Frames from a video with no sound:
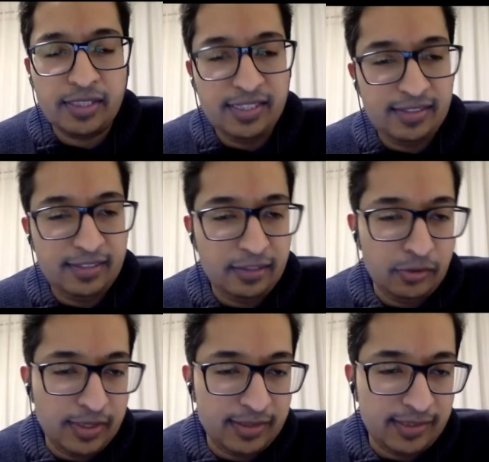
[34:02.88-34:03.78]
hitting
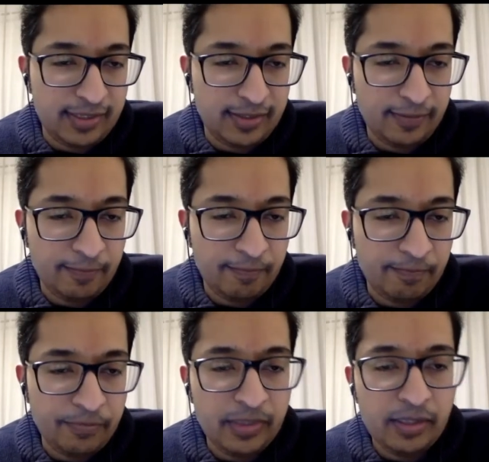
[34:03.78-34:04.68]
you as hard.
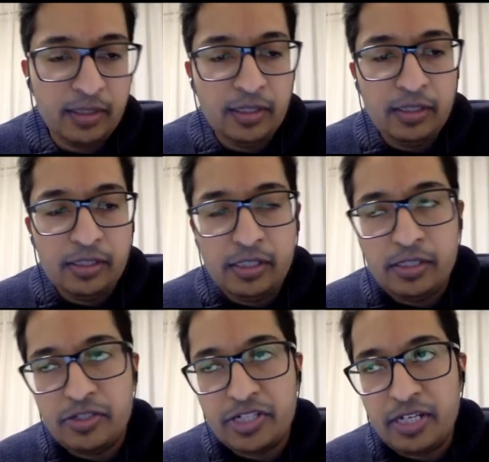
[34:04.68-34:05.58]

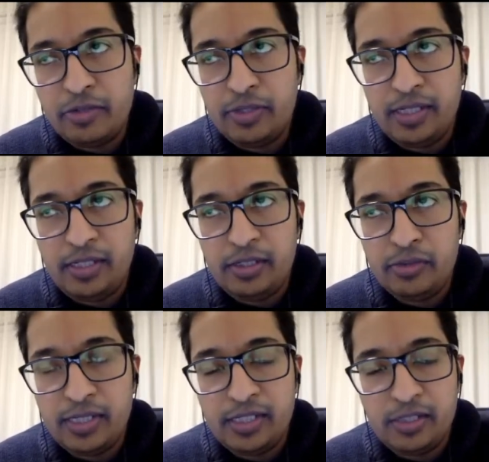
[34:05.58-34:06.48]
In January
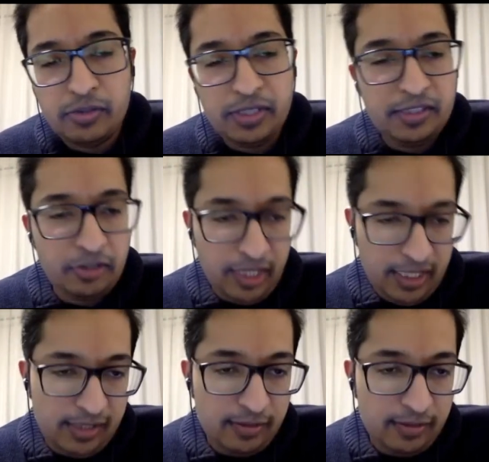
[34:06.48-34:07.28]
2023,